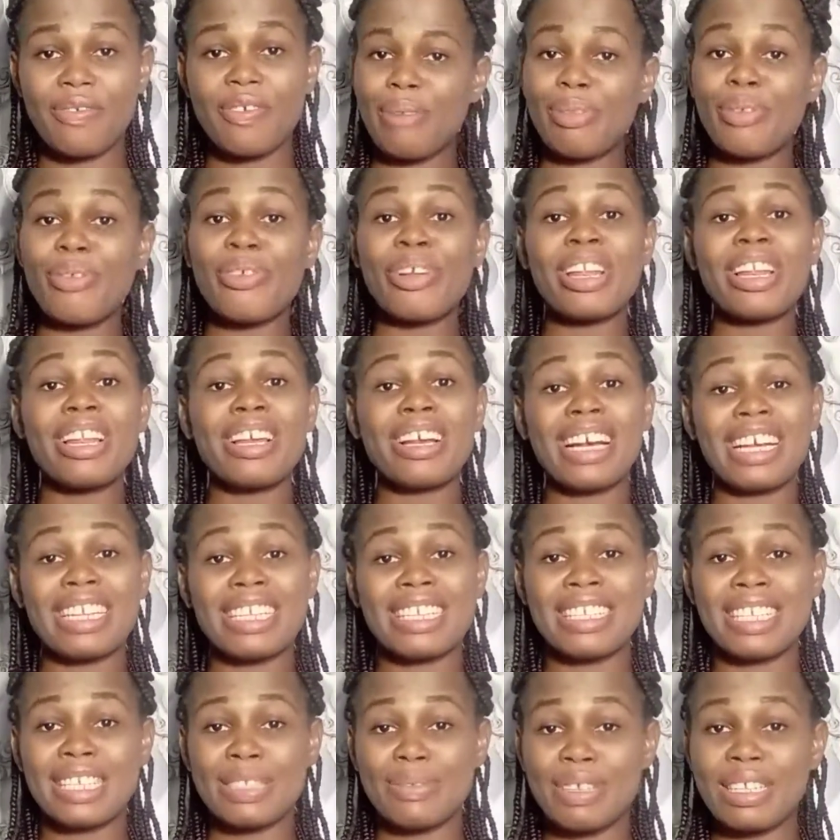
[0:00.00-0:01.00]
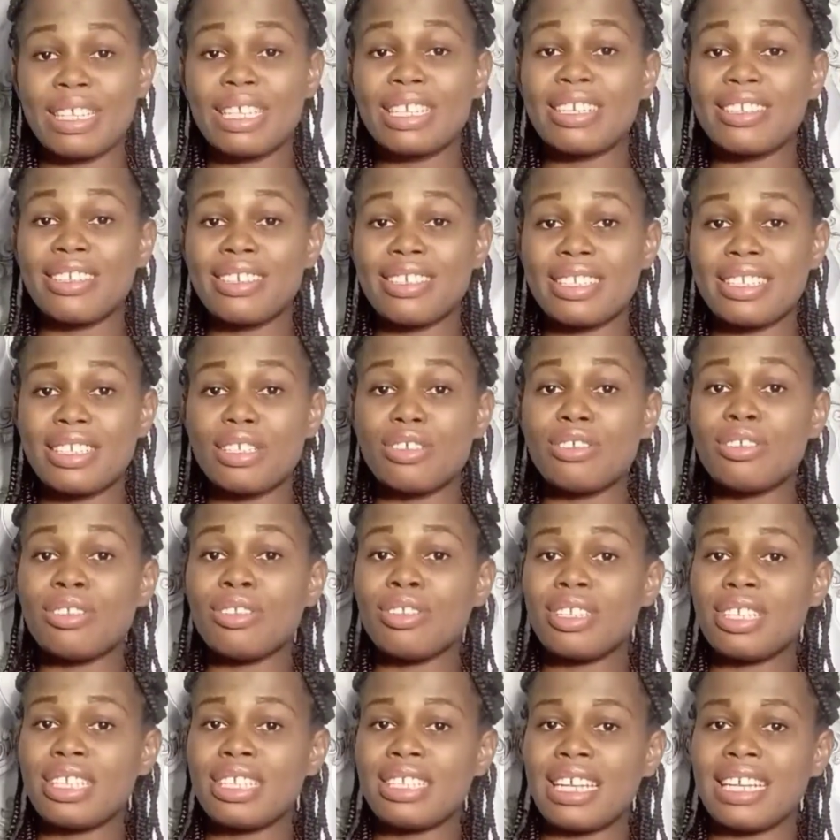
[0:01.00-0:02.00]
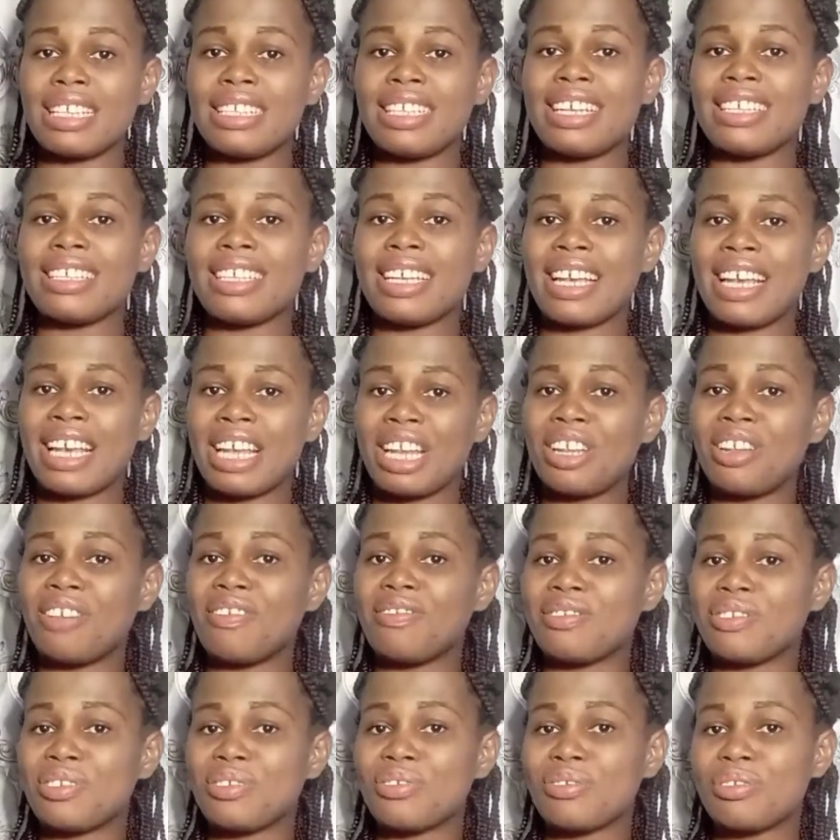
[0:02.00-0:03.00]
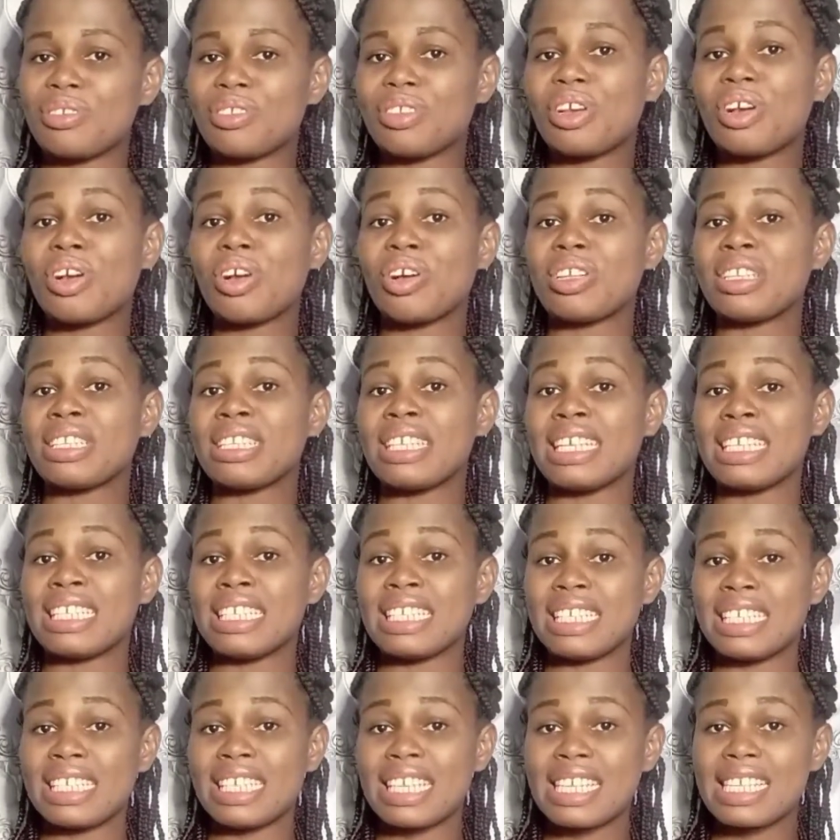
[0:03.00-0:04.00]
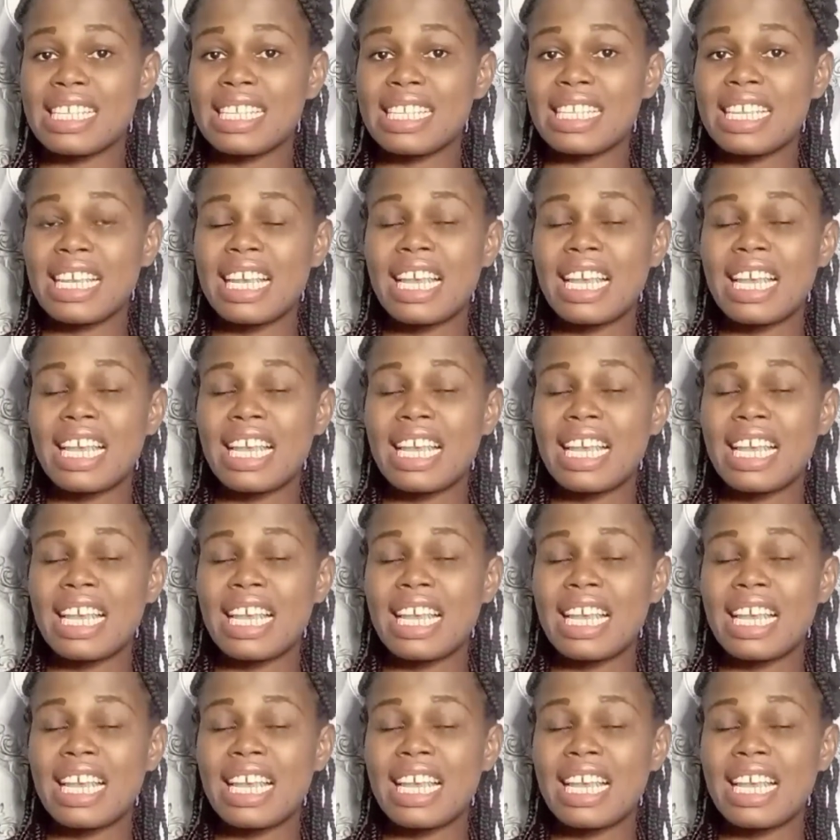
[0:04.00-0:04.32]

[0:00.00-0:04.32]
But when you look at the statement closely, you notice that there's a kernel of truth contained in it.